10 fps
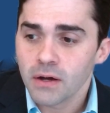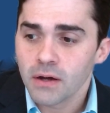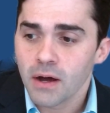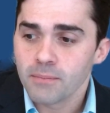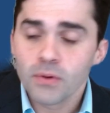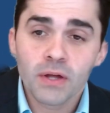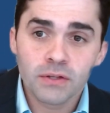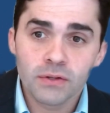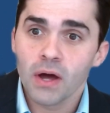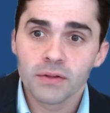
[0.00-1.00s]
on
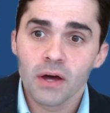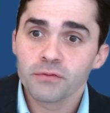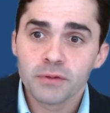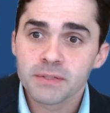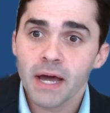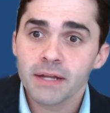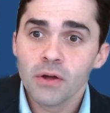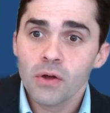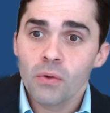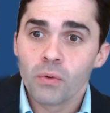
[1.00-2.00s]
the flip side,
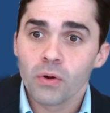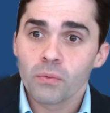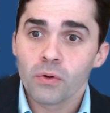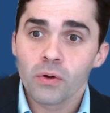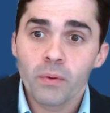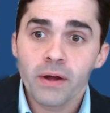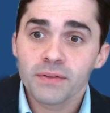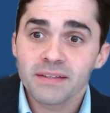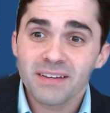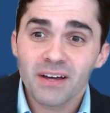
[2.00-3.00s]
we're aware
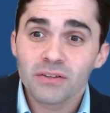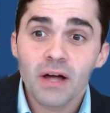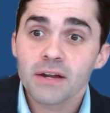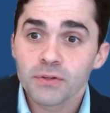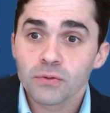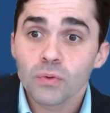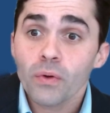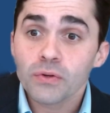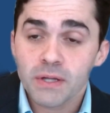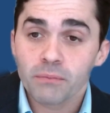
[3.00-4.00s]
that a lot of the
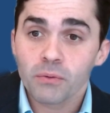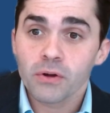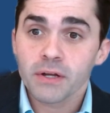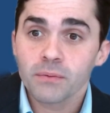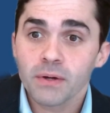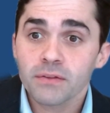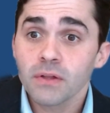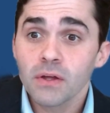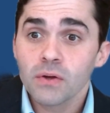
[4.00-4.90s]
lawyers that we're working with